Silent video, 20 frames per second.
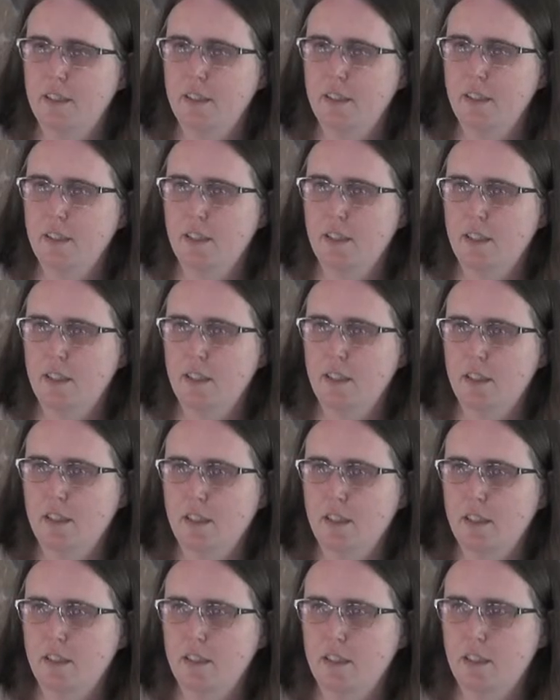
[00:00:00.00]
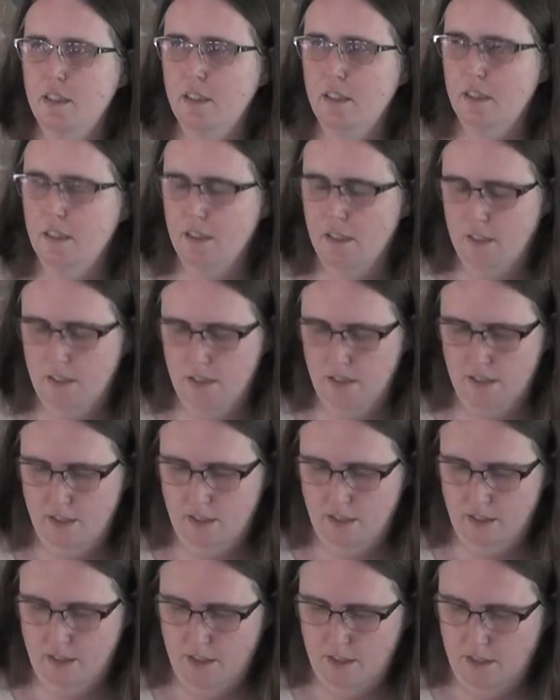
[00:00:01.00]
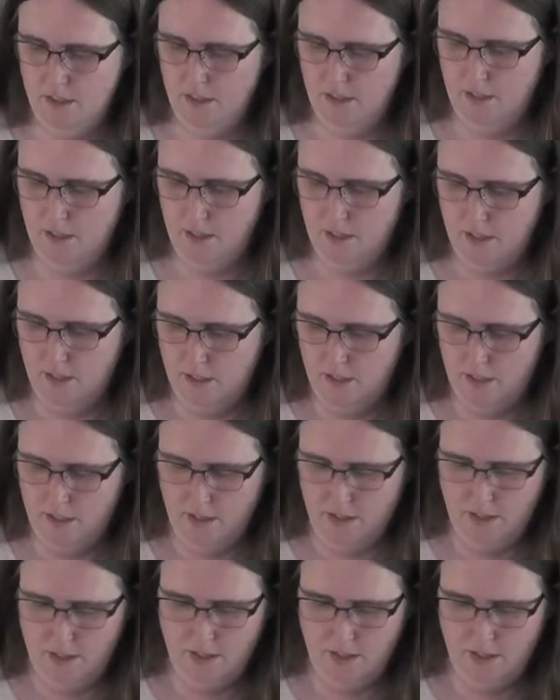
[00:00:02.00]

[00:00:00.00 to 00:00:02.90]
Nothing is said.